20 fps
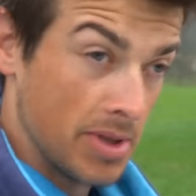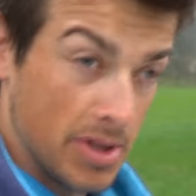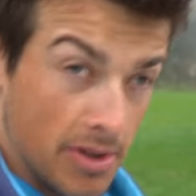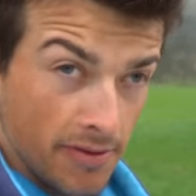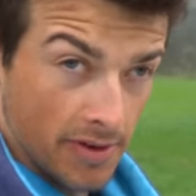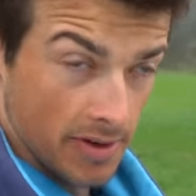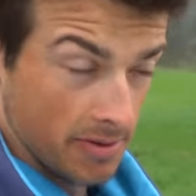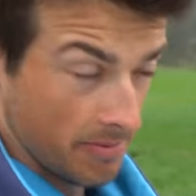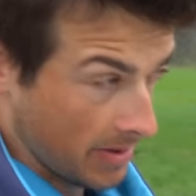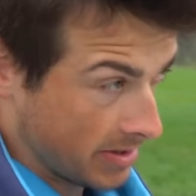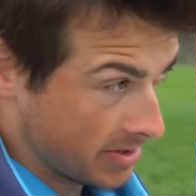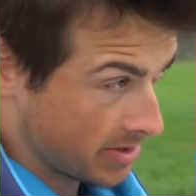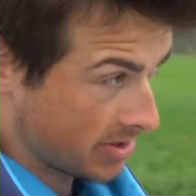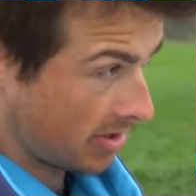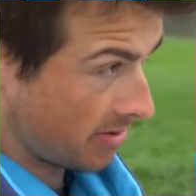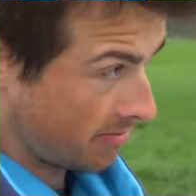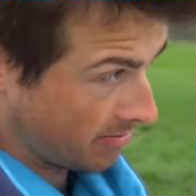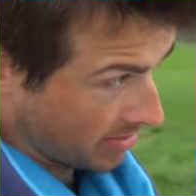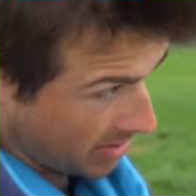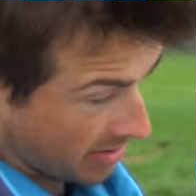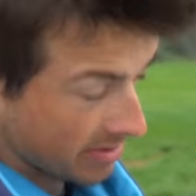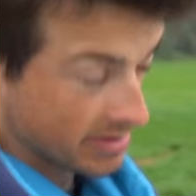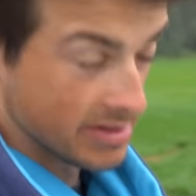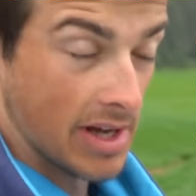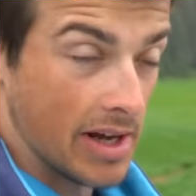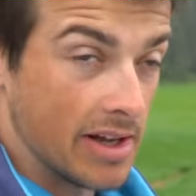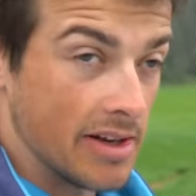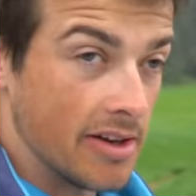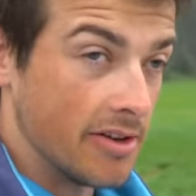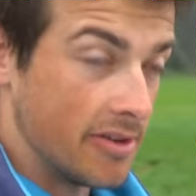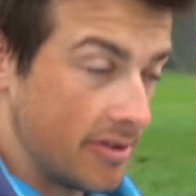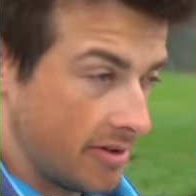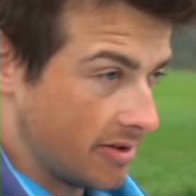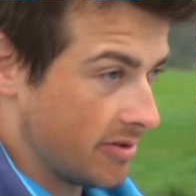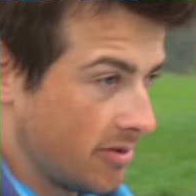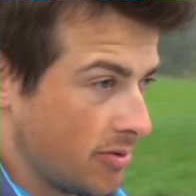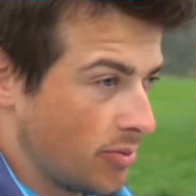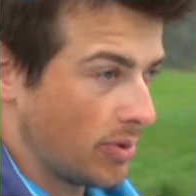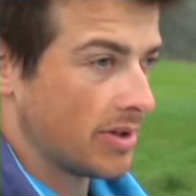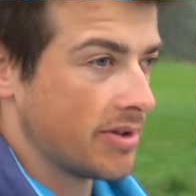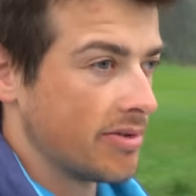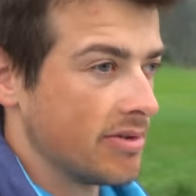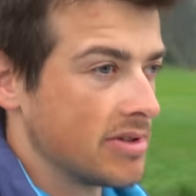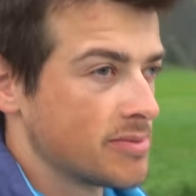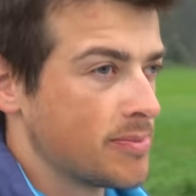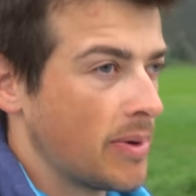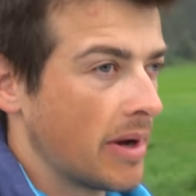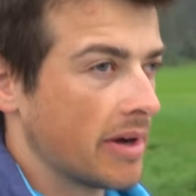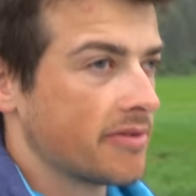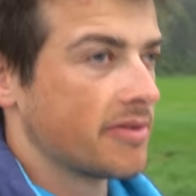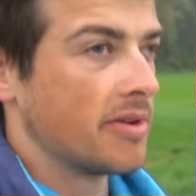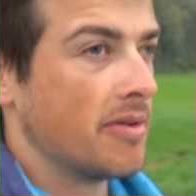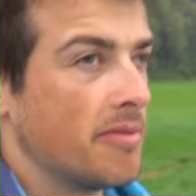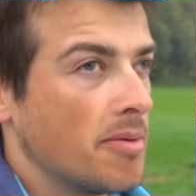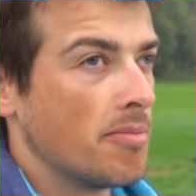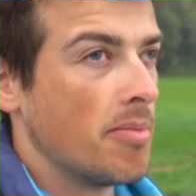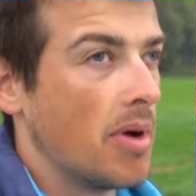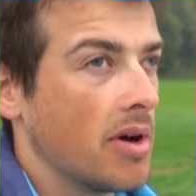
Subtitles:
Bit of adventure because I don't know what to expect from the